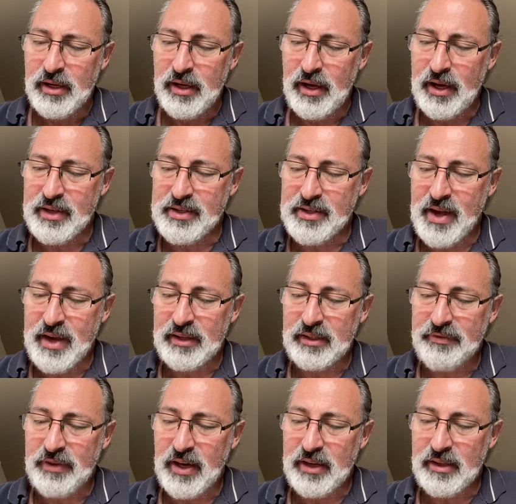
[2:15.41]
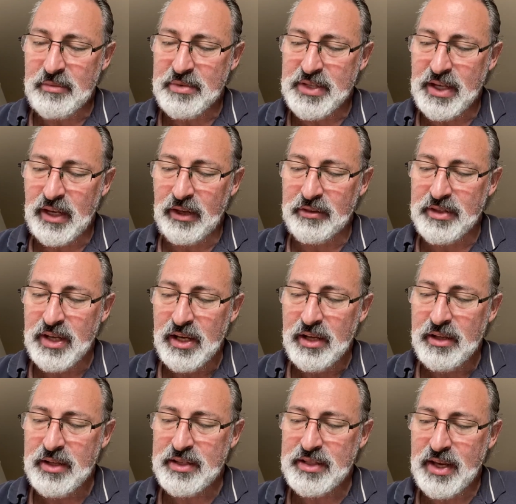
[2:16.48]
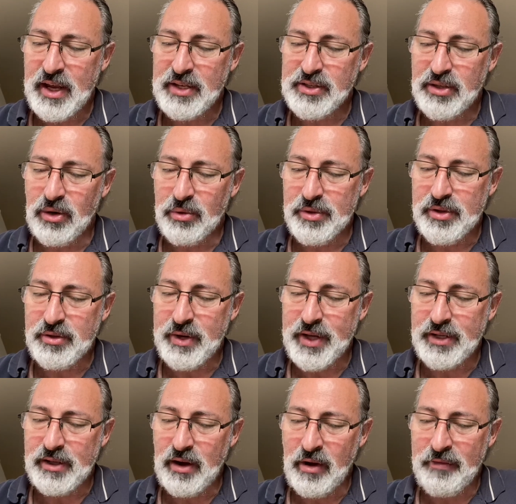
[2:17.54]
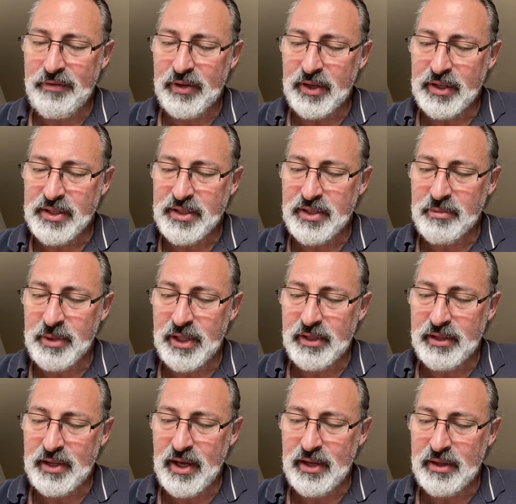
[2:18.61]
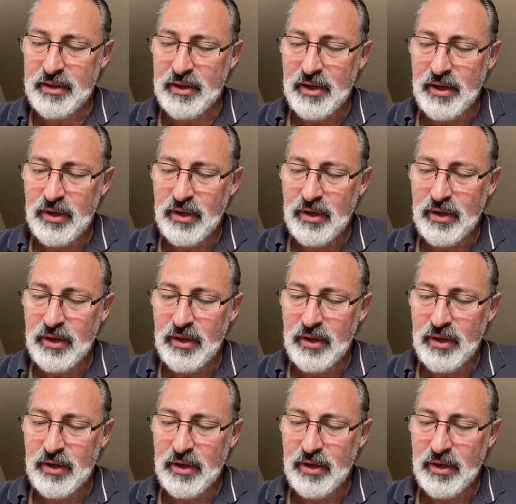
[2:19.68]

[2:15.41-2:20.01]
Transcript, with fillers: and sanctifying themselves, the saints go with great confidence to meet death,